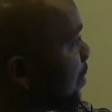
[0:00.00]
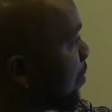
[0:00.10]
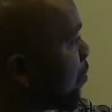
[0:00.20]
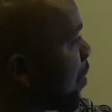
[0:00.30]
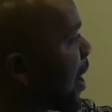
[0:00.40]

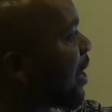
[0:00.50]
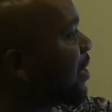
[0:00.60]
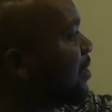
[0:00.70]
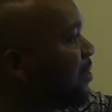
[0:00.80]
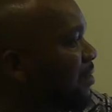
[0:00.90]

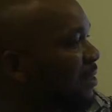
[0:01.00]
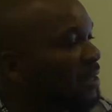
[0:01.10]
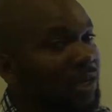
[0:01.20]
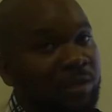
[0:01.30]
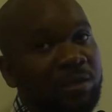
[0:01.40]

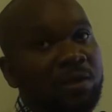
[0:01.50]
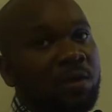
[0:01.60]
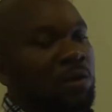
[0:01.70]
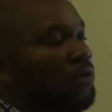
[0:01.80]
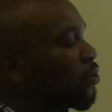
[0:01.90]
XYZ.
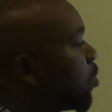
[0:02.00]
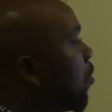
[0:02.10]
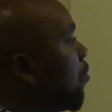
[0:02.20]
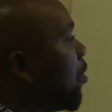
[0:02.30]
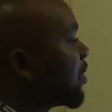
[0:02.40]
So
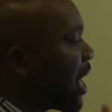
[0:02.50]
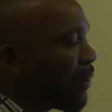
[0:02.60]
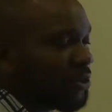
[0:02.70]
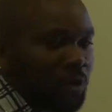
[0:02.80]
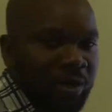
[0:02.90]
what are
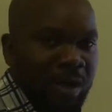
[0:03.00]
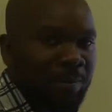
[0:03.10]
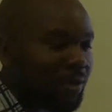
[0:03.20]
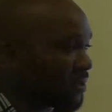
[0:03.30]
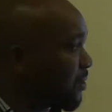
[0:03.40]
we talking
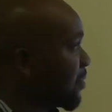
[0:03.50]
about?